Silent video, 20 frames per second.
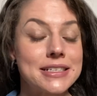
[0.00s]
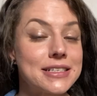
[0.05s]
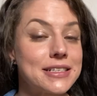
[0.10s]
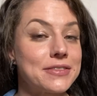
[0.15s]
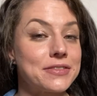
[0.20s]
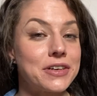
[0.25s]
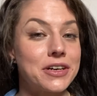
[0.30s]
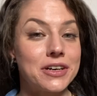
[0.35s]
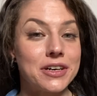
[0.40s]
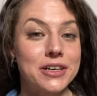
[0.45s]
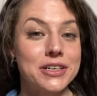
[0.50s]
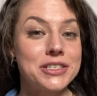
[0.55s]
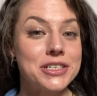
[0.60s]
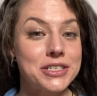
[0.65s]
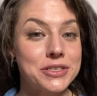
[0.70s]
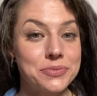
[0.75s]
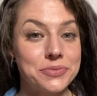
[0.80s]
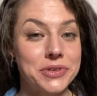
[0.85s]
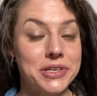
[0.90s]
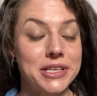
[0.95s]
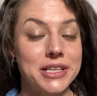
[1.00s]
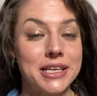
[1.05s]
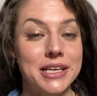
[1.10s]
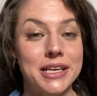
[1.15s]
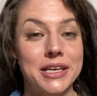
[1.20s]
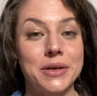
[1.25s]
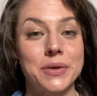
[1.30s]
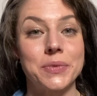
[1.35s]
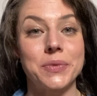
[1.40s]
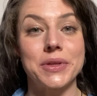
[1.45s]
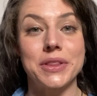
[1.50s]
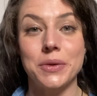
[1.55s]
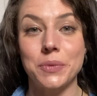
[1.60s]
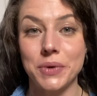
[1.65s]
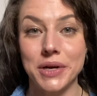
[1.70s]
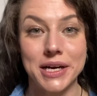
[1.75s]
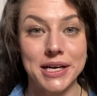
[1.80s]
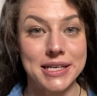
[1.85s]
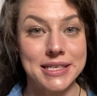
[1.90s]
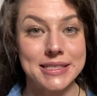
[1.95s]
of conscious breathing with
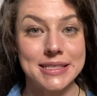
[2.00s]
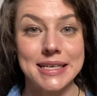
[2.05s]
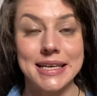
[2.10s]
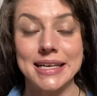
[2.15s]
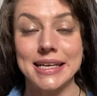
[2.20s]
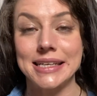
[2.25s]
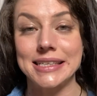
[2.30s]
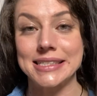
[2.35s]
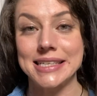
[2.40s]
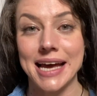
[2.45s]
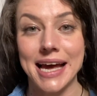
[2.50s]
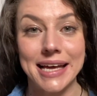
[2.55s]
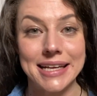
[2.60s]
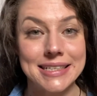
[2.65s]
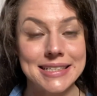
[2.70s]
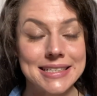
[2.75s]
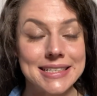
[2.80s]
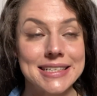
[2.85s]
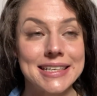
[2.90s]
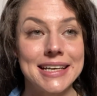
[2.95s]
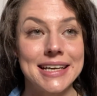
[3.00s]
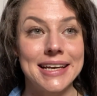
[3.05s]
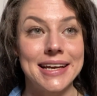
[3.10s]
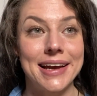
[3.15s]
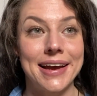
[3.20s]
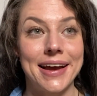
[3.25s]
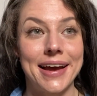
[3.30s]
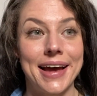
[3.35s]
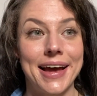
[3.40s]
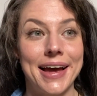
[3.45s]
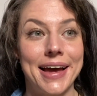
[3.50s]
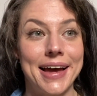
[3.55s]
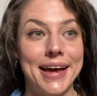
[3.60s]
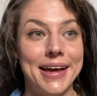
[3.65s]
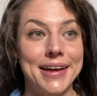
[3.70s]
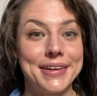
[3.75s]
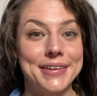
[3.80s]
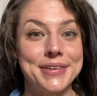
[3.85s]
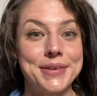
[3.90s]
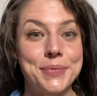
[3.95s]
awareness and intent.
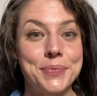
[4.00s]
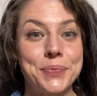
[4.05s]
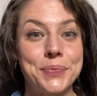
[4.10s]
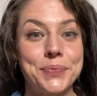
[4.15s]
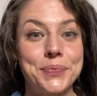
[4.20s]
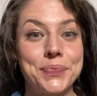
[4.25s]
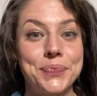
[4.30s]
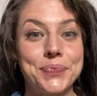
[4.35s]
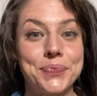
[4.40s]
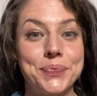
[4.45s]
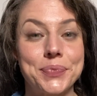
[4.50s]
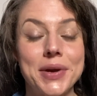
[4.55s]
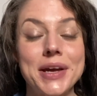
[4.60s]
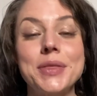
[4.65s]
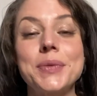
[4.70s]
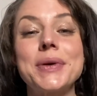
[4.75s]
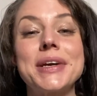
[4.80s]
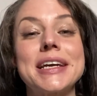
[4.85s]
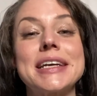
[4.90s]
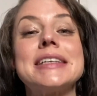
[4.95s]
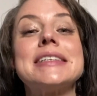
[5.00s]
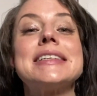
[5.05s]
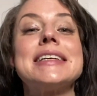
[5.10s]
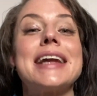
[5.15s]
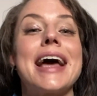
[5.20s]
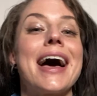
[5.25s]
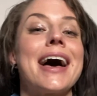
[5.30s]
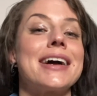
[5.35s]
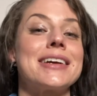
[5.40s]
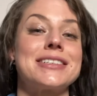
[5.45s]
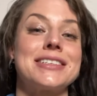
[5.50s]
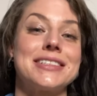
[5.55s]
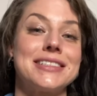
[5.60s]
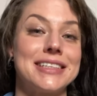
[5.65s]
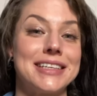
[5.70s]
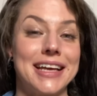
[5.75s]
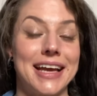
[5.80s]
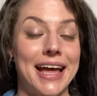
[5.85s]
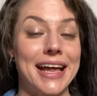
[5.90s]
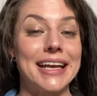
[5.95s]
And breathwork isn't
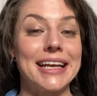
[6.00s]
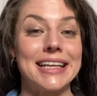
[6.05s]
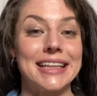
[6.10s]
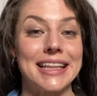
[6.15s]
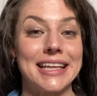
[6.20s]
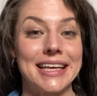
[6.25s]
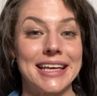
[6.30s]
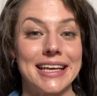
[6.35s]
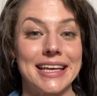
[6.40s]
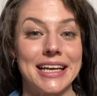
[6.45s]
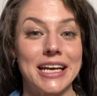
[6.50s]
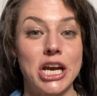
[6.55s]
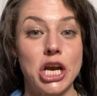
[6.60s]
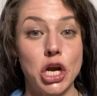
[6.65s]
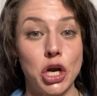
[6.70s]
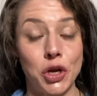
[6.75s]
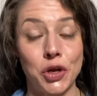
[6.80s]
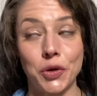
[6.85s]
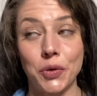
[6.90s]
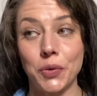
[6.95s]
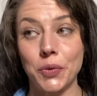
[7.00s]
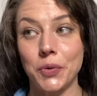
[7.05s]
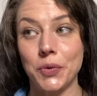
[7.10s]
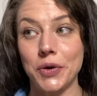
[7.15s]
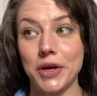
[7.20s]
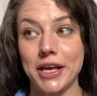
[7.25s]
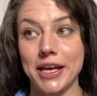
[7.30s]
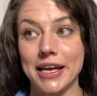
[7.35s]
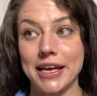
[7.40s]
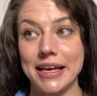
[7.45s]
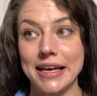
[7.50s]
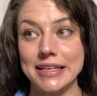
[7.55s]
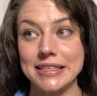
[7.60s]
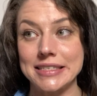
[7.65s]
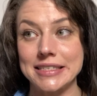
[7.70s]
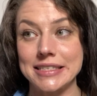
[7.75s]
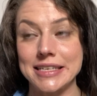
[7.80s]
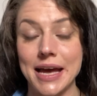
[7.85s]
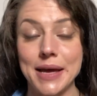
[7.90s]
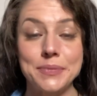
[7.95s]
actually anything new. It
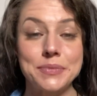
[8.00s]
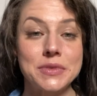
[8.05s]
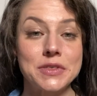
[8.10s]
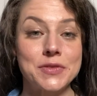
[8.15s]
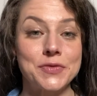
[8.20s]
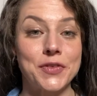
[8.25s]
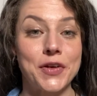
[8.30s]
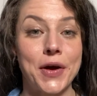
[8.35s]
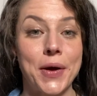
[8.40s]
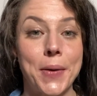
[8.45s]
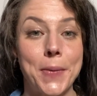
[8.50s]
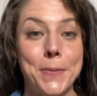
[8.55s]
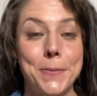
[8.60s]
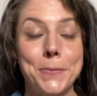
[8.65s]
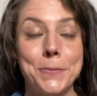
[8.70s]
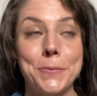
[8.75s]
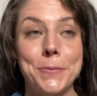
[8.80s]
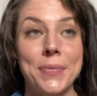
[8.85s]
stems from